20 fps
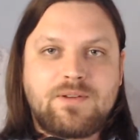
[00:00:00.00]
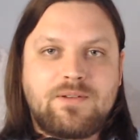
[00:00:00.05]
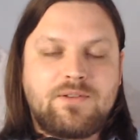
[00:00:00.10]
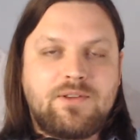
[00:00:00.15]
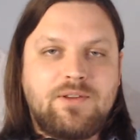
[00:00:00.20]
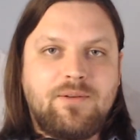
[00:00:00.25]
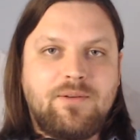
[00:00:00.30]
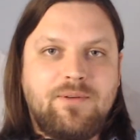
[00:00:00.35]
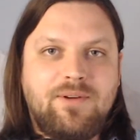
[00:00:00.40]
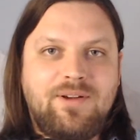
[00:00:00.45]

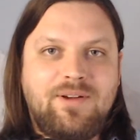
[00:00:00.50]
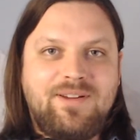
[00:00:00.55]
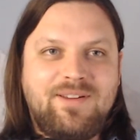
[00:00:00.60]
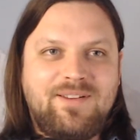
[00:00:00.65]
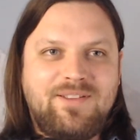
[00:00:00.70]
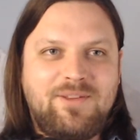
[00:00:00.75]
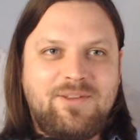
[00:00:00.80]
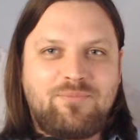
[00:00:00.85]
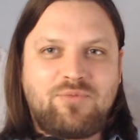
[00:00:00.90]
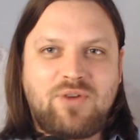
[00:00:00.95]

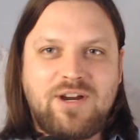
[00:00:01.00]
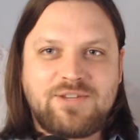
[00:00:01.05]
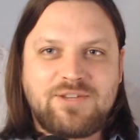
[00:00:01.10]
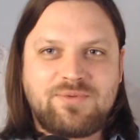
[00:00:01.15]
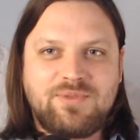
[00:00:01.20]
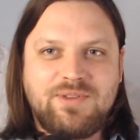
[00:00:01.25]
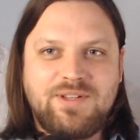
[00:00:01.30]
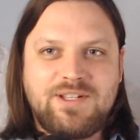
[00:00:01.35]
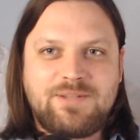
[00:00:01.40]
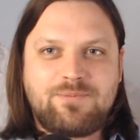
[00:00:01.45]
the press
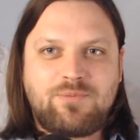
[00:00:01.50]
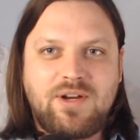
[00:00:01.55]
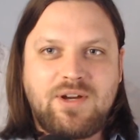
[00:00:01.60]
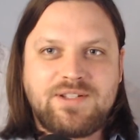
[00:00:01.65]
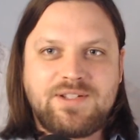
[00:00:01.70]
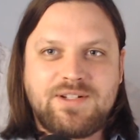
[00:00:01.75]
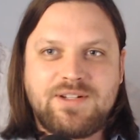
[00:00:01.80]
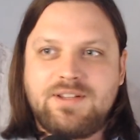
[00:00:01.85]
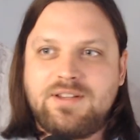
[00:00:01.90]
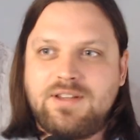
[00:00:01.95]
release
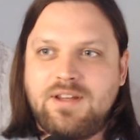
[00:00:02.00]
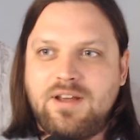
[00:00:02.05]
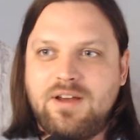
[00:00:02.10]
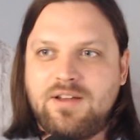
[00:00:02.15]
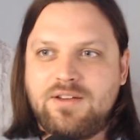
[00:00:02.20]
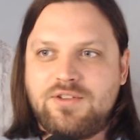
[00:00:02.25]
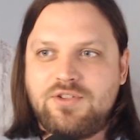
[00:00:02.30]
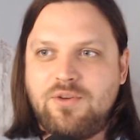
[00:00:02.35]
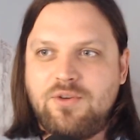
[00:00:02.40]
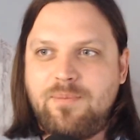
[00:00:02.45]
president,
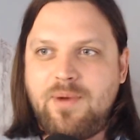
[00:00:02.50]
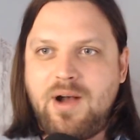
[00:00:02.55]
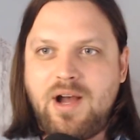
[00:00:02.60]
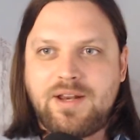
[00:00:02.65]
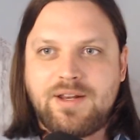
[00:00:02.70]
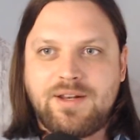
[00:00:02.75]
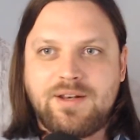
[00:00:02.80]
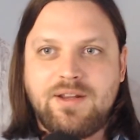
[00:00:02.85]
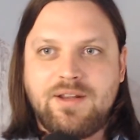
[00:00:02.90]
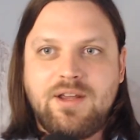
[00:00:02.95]
Joe
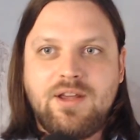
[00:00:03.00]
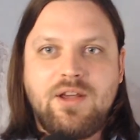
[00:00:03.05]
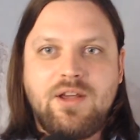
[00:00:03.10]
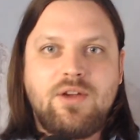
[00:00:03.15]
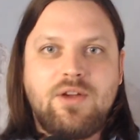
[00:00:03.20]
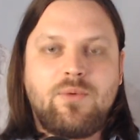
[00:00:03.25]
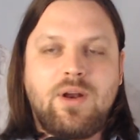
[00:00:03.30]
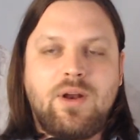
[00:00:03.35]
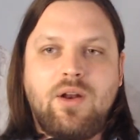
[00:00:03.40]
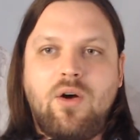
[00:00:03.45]
Biden,
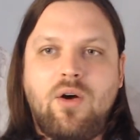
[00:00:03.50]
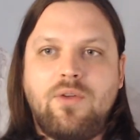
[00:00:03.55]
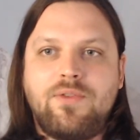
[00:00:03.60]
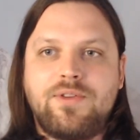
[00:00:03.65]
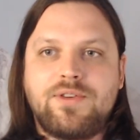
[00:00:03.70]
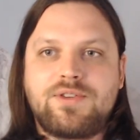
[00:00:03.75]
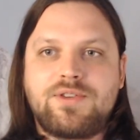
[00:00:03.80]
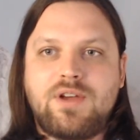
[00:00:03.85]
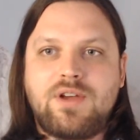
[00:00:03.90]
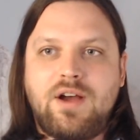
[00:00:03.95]
right? All
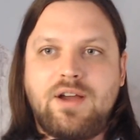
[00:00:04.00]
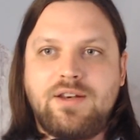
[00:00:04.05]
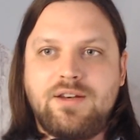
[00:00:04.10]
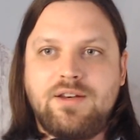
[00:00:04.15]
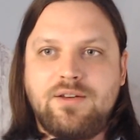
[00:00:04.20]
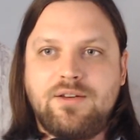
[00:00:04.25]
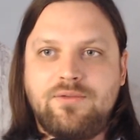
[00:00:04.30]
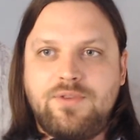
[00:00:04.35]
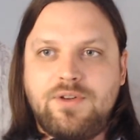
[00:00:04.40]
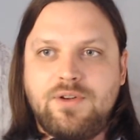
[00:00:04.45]
this kind
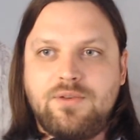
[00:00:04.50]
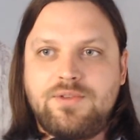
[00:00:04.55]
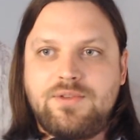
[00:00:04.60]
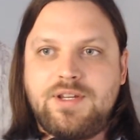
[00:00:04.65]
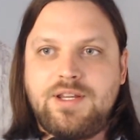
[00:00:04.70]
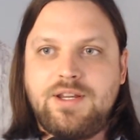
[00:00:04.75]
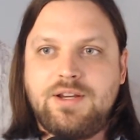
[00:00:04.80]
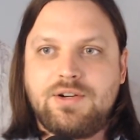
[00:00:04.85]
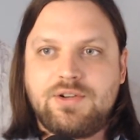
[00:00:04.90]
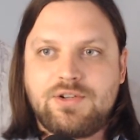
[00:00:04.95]
of,
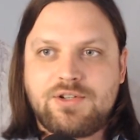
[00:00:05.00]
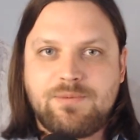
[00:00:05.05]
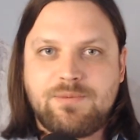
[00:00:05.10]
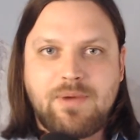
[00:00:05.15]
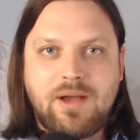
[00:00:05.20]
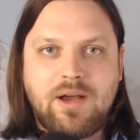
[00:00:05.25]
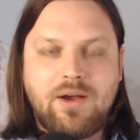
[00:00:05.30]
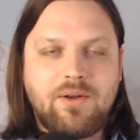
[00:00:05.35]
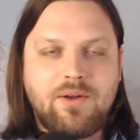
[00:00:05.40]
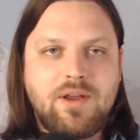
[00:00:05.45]
tears
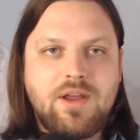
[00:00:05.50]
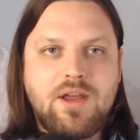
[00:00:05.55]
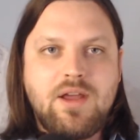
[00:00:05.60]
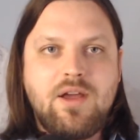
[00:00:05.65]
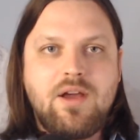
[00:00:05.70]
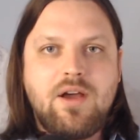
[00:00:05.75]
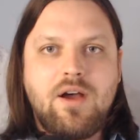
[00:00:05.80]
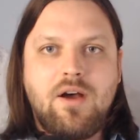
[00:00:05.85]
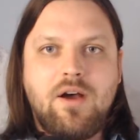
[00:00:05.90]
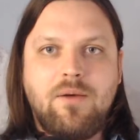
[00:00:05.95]
about
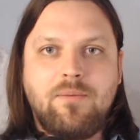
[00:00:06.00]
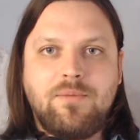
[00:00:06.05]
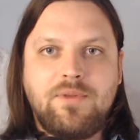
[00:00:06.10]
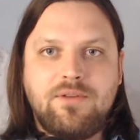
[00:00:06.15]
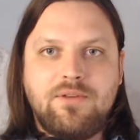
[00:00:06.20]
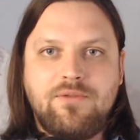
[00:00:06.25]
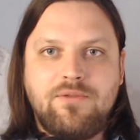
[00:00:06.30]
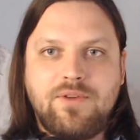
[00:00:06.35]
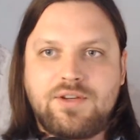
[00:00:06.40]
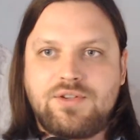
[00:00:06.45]
the
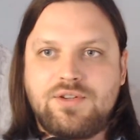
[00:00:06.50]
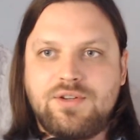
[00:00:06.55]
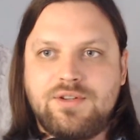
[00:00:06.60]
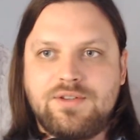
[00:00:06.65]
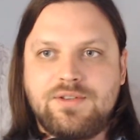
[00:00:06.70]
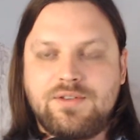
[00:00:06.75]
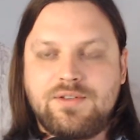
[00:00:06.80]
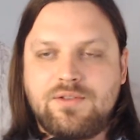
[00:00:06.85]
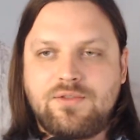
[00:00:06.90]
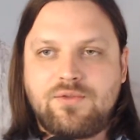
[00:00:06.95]

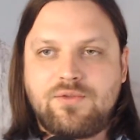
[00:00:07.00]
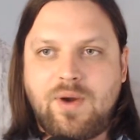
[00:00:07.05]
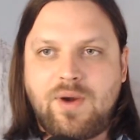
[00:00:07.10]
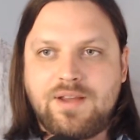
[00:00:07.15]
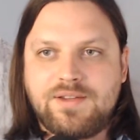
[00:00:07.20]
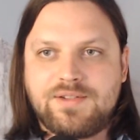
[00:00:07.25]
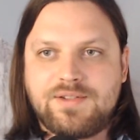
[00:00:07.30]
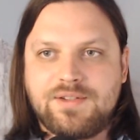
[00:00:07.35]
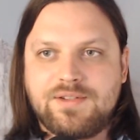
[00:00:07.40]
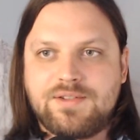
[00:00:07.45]
eviction
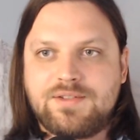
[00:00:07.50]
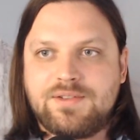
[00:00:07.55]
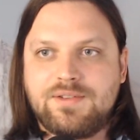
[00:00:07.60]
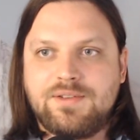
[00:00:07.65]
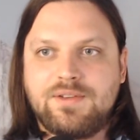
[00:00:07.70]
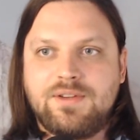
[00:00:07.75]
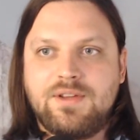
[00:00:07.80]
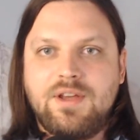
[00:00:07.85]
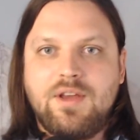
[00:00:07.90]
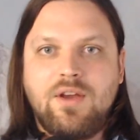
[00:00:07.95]
crisis
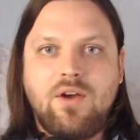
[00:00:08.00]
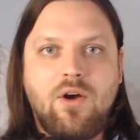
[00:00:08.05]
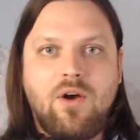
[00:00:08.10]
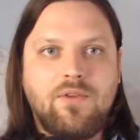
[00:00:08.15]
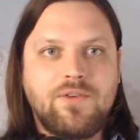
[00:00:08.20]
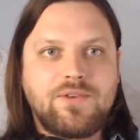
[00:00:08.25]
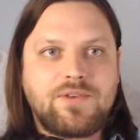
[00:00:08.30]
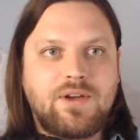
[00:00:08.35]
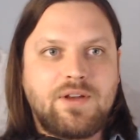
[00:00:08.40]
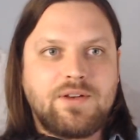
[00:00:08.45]
and
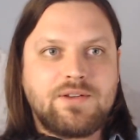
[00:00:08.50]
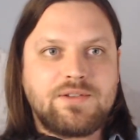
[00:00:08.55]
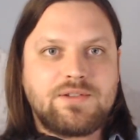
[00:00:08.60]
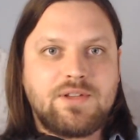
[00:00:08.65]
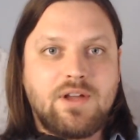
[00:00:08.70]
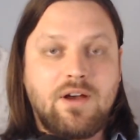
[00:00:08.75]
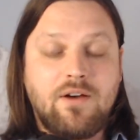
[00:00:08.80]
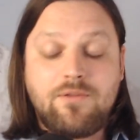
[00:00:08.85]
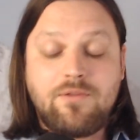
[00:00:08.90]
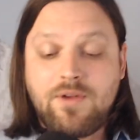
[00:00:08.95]
all this kind of
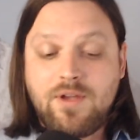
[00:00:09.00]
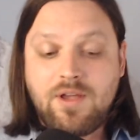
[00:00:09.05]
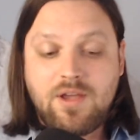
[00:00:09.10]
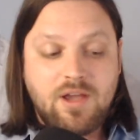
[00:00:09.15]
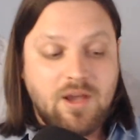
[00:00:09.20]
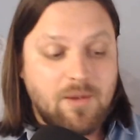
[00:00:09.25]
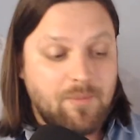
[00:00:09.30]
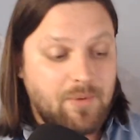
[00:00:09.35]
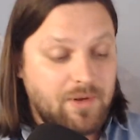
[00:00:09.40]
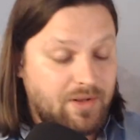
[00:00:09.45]
stuff,
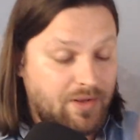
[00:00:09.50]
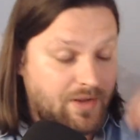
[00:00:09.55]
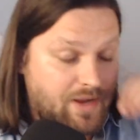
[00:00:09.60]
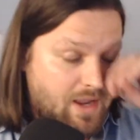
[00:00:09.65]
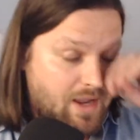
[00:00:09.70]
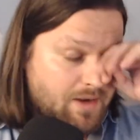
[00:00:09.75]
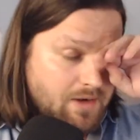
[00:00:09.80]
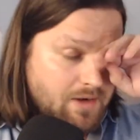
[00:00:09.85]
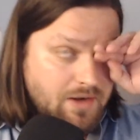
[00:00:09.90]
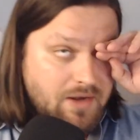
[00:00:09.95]
but
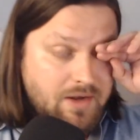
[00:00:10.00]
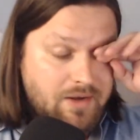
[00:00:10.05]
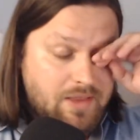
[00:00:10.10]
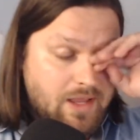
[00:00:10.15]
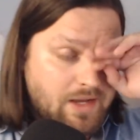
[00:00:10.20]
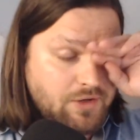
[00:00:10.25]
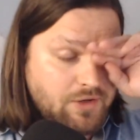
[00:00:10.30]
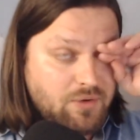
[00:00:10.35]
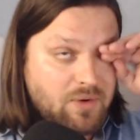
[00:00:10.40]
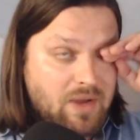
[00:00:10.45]
yet
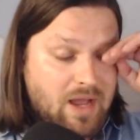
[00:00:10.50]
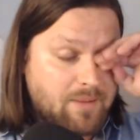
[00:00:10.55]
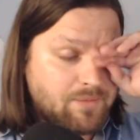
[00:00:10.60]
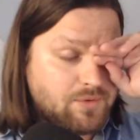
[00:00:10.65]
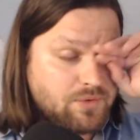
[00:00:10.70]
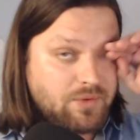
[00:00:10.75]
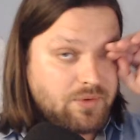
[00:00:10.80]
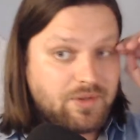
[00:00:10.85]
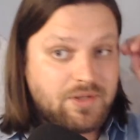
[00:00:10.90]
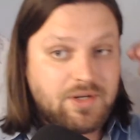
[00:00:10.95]
they do
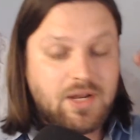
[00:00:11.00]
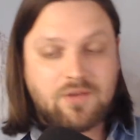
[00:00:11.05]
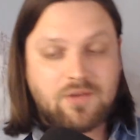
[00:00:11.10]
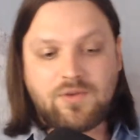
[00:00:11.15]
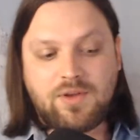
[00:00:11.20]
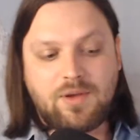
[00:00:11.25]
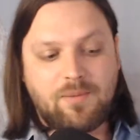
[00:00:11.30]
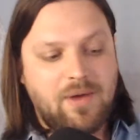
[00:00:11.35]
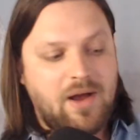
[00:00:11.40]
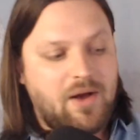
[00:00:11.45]
absolutely
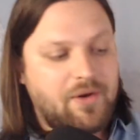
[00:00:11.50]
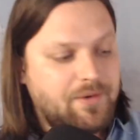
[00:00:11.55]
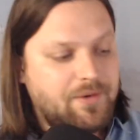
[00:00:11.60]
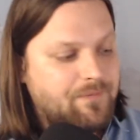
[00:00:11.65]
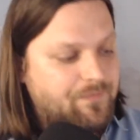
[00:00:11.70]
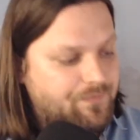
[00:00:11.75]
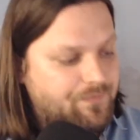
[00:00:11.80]
nothing about it.